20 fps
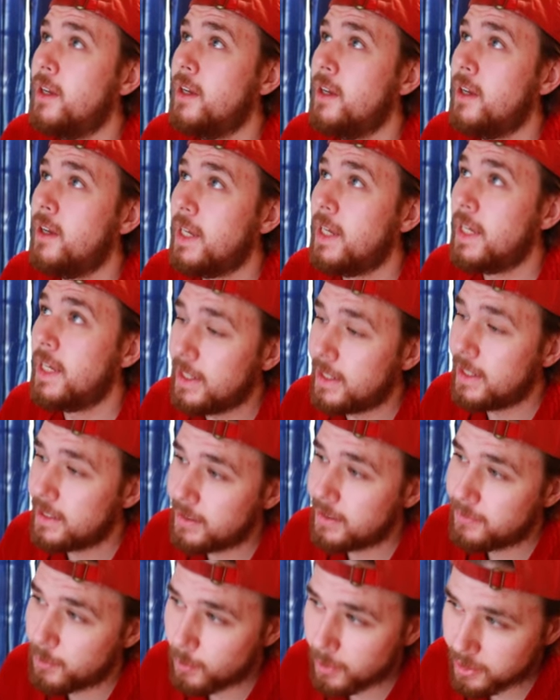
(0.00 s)
And
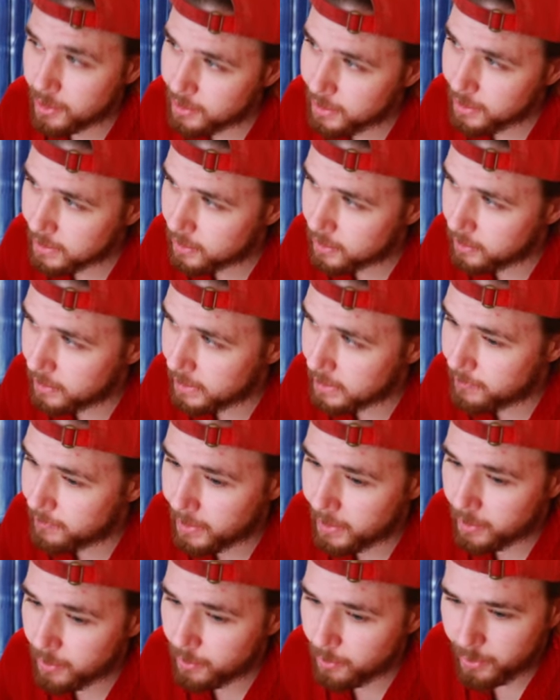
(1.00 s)
if you watched yesterday's
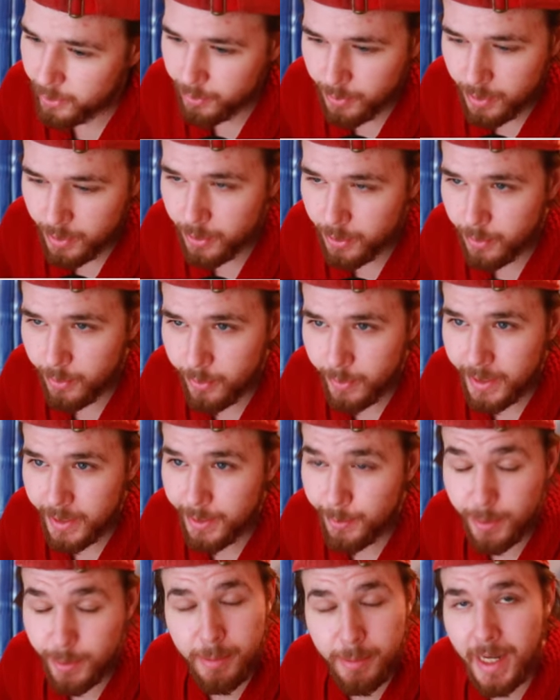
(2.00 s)
video, you know it
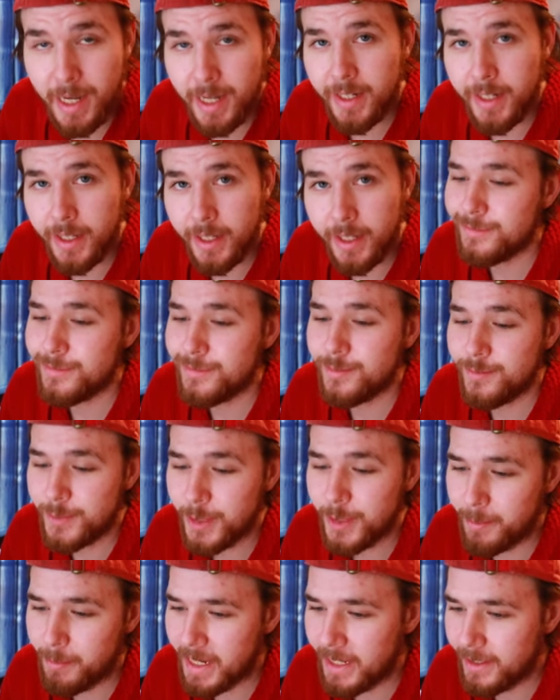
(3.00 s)
was a bad day.
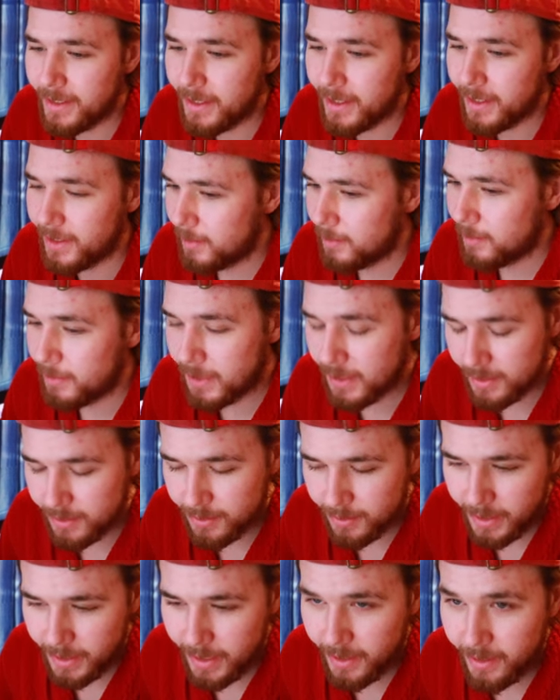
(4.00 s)
Very bad day. That's
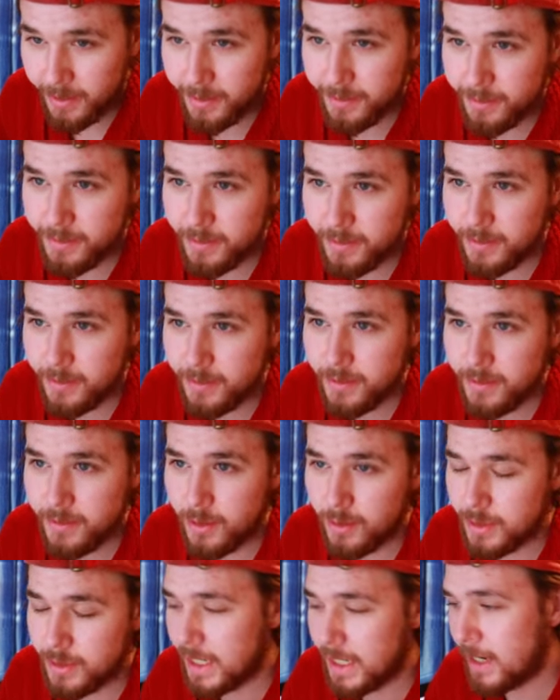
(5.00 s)
okay.
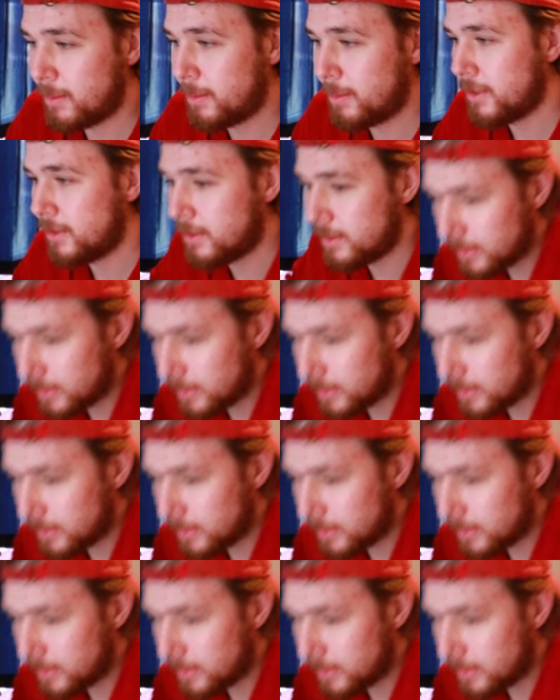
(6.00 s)
Those happen.